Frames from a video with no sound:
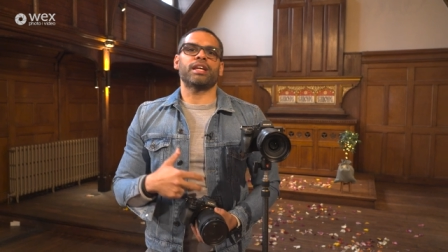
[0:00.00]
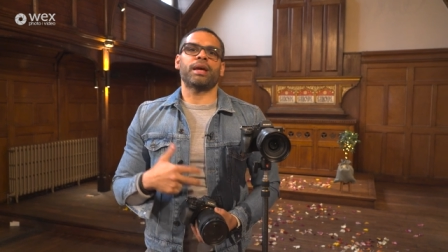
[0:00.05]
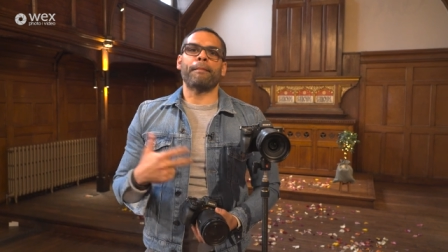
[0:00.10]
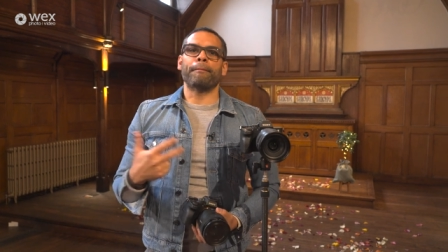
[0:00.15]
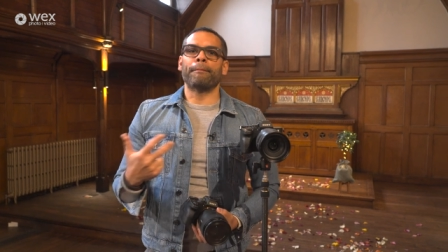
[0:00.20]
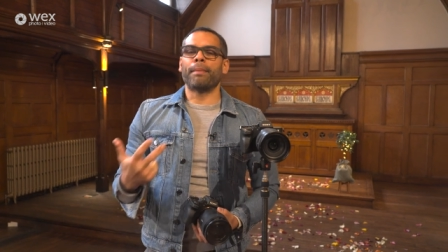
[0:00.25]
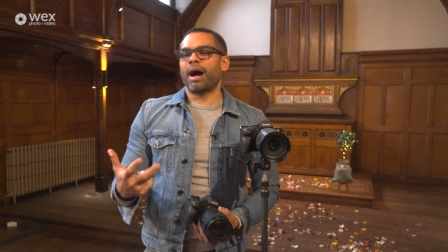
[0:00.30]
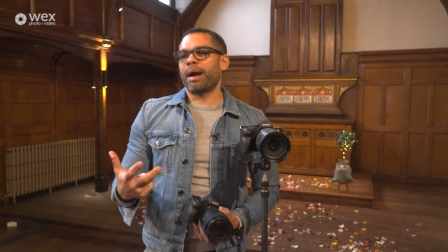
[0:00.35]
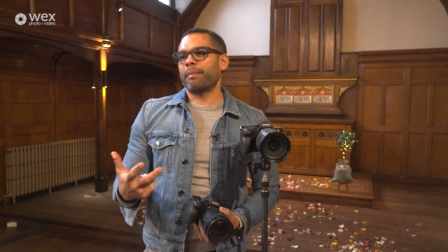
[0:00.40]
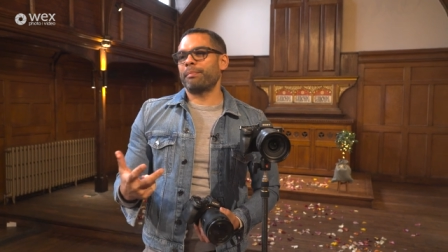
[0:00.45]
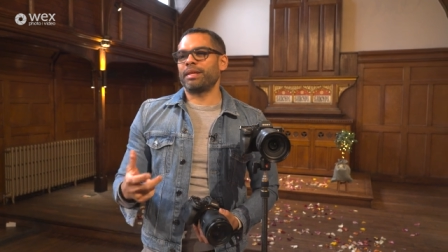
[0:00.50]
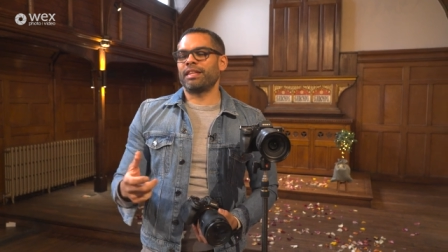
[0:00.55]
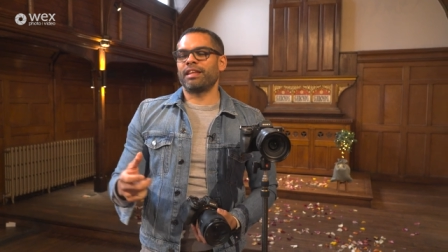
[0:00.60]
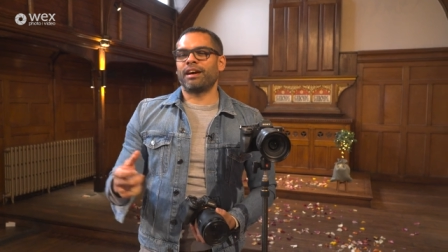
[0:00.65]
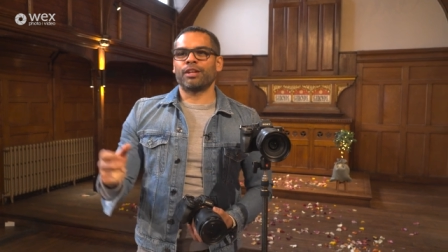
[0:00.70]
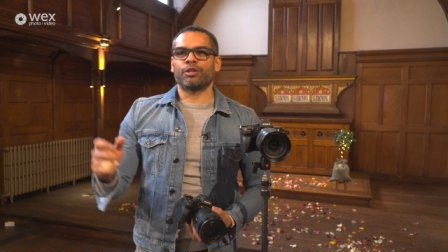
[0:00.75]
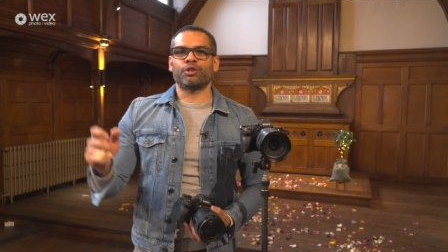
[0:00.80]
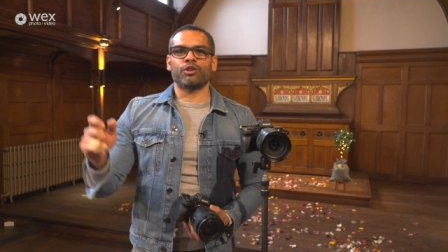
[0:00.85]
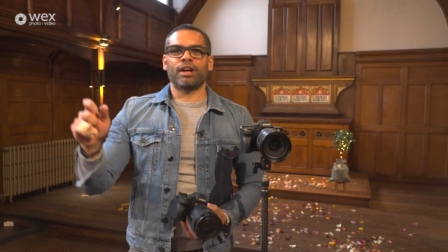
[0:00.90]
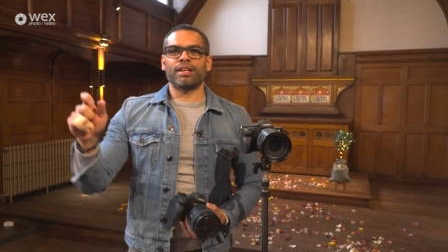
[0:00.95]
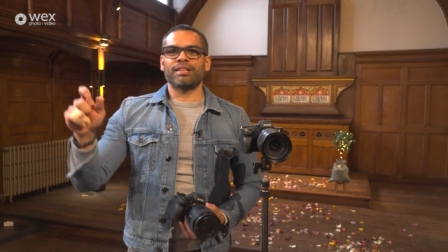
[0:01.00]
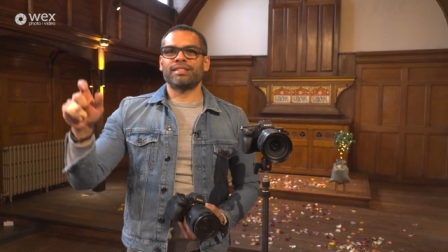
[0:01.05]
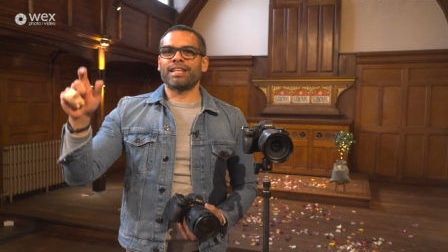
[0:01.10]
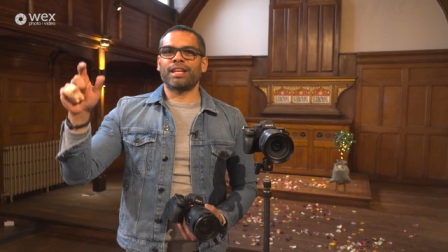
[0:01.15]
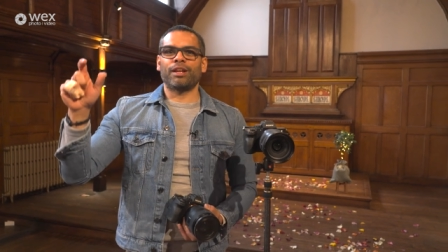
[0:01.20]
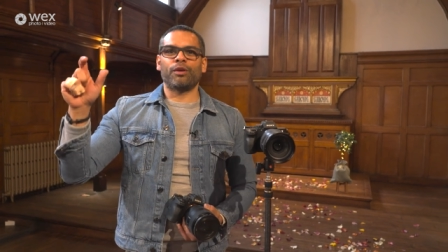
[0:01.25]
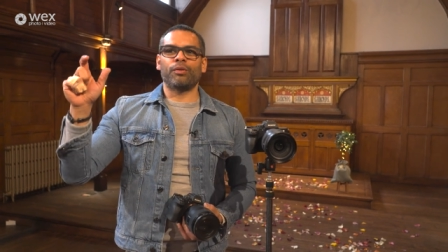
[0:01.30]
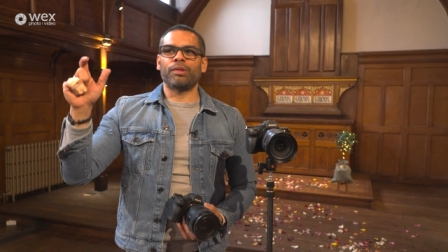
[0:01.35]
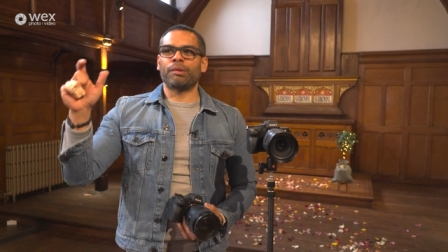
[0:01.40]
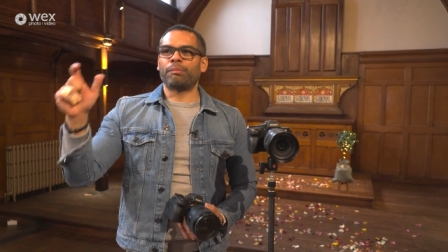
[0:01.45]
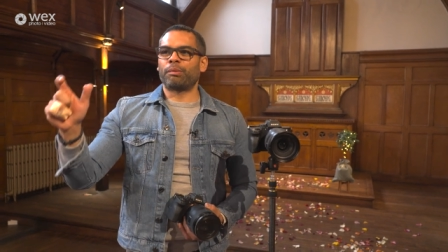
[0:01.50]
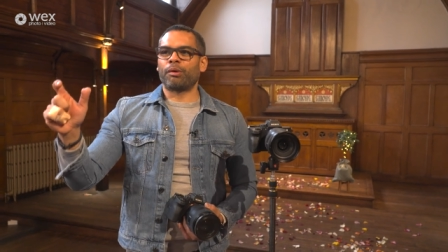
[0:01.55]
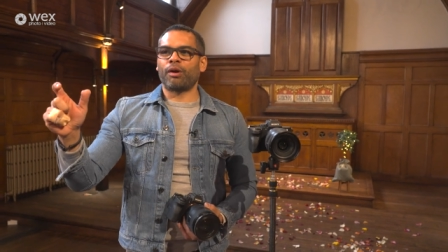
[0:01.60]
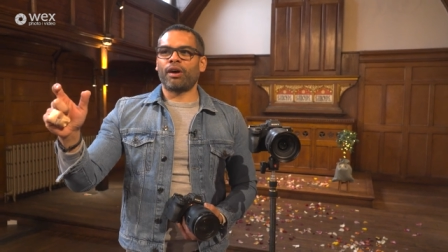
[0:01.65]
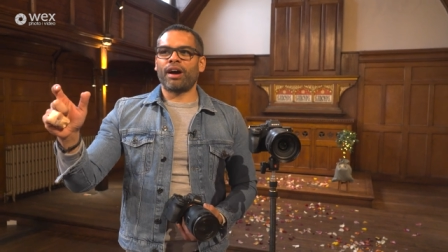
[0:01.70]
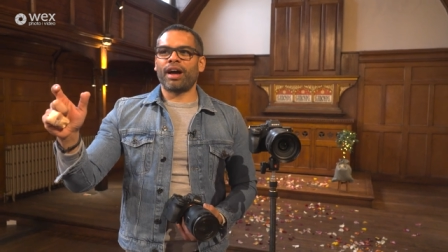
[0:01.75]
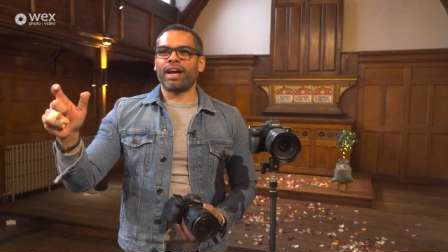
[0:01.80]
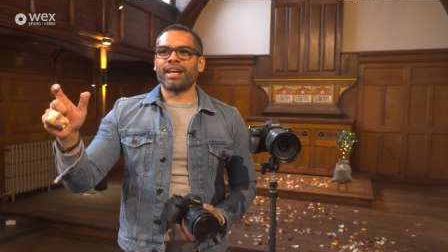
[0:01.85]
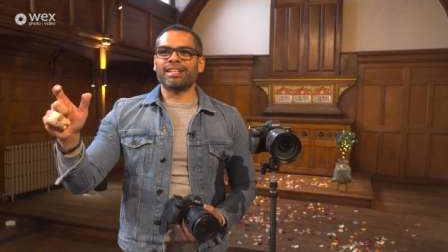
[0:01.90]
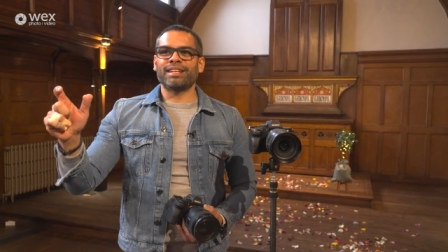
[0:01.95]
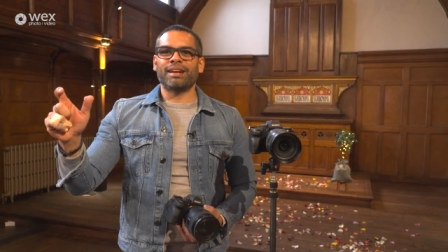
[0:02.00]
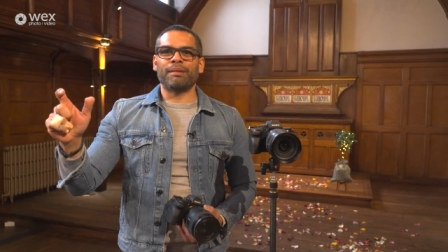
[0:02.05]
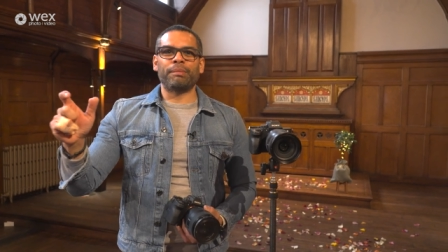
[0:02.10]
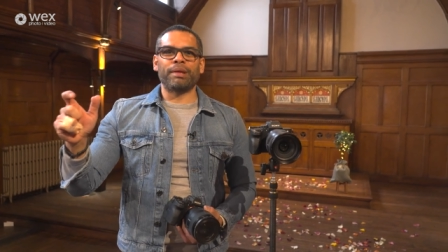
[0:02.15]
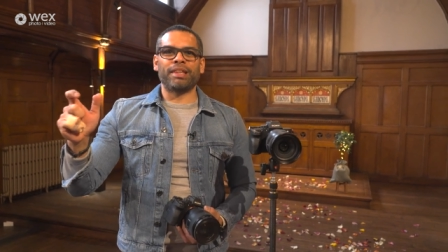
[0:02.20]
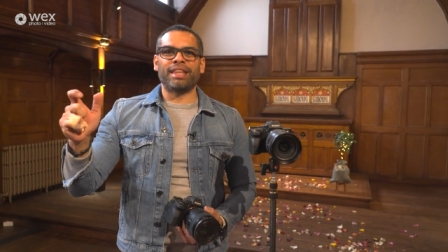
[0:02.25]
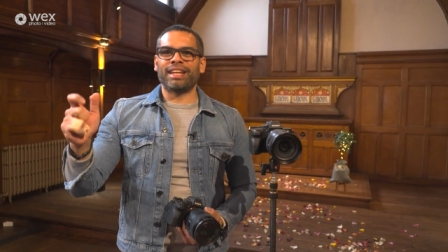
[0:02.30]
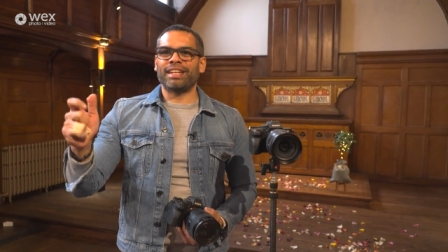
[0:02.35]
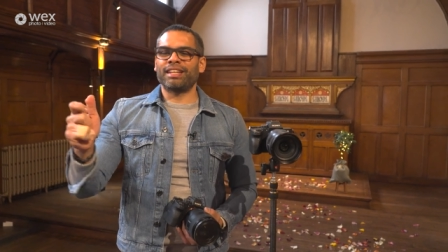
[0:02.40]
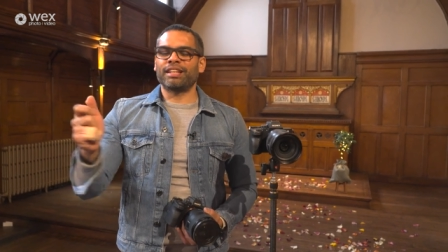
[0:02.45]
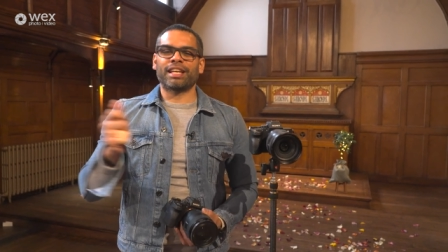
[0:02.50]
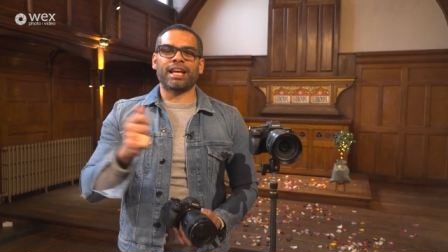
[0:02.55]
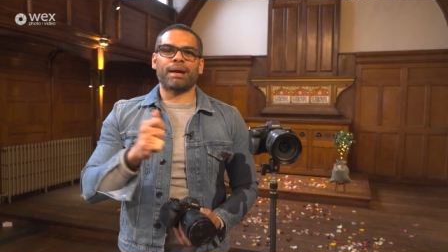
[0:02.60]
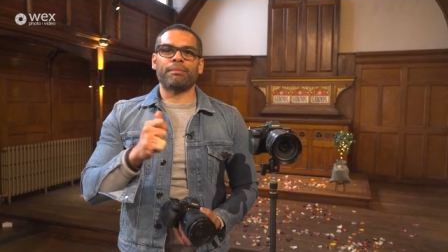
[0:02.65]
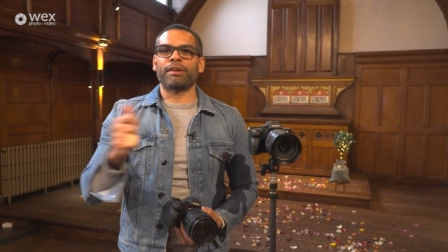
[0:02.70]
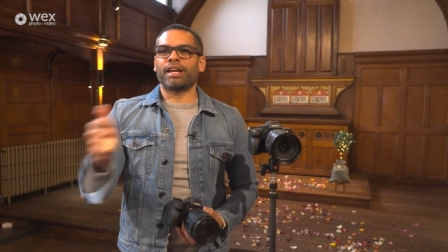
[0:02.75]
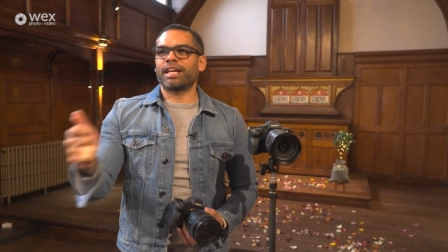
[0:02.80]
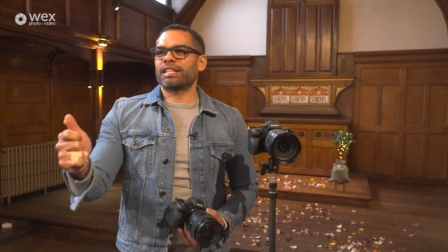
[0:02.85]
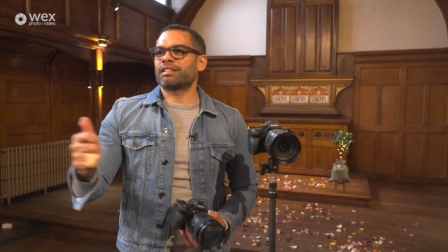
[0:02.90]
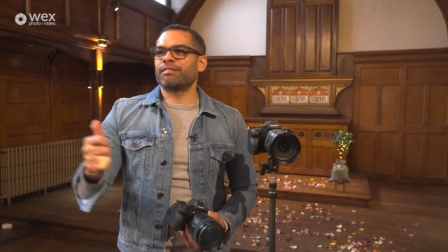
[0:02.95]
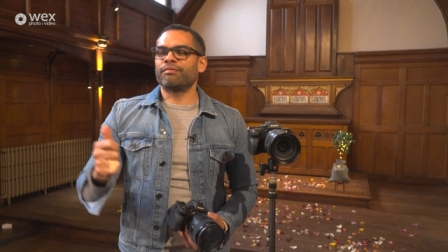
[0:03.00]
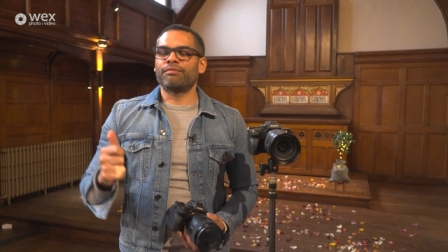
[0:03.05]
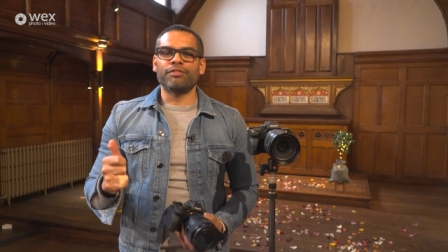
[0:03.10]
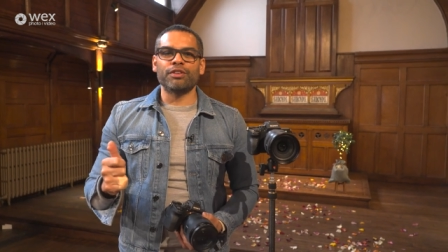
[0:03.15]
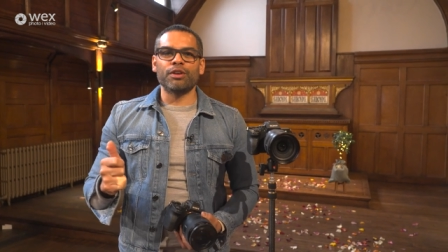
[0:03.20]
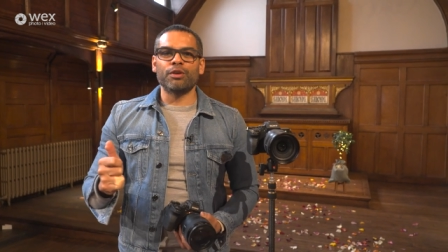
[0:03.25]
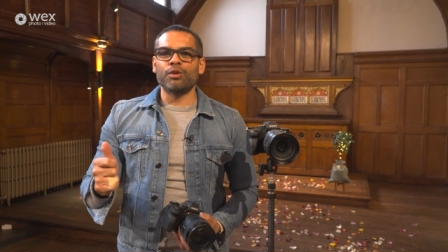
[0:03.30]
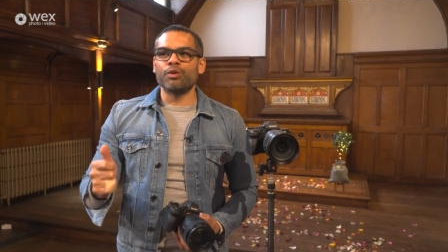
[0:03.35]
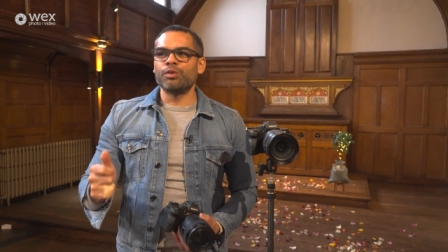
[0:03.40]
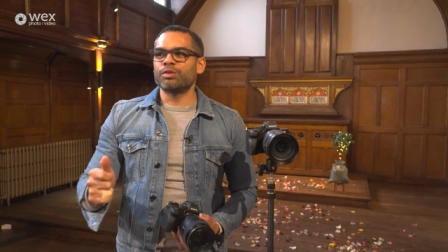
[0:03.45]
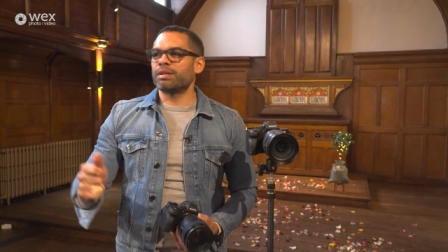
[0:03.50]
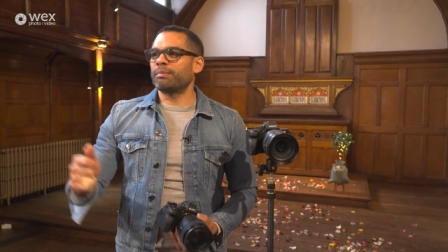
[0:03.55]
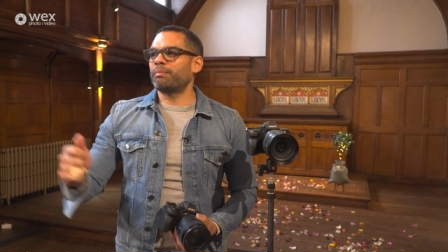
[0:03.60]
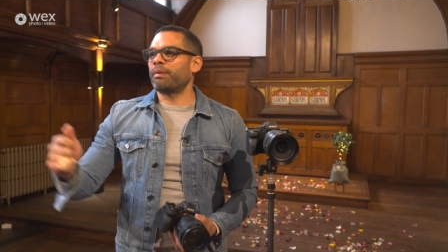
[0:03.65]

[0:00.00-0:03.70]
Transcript: it might be that I try and set it on the bride, but then the camera gets confused.